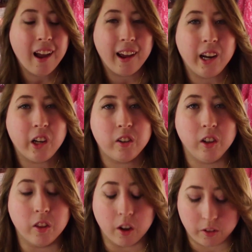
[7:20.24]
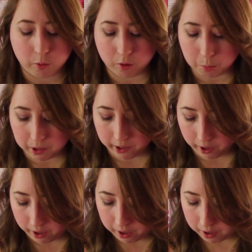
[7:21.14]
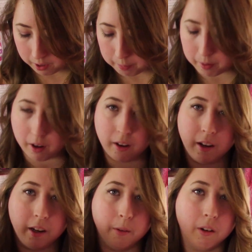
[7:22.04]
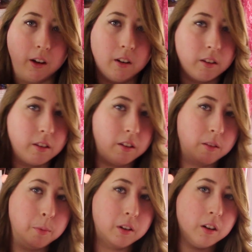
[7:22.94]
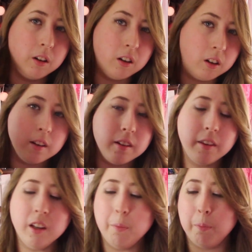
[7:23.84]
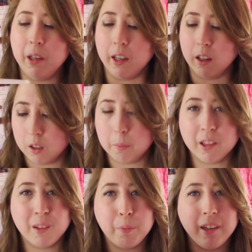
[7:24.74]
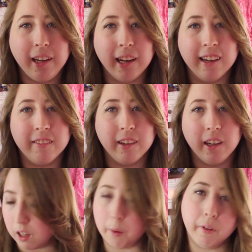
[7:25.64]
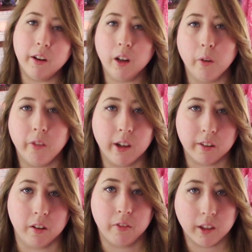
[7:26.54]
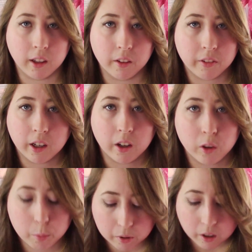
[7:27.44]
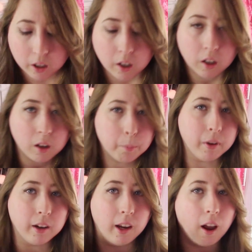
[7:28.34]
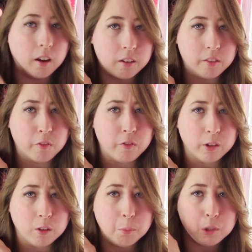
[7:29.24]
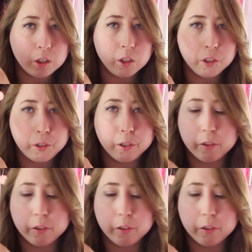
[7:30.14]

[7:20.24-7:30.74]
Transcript: I actually thought this was bigger. But anyway, this book, it's not that big, but it's pretty heavy. I'm gonna go with it because I don't feel like lifting another book. But yeah, film art.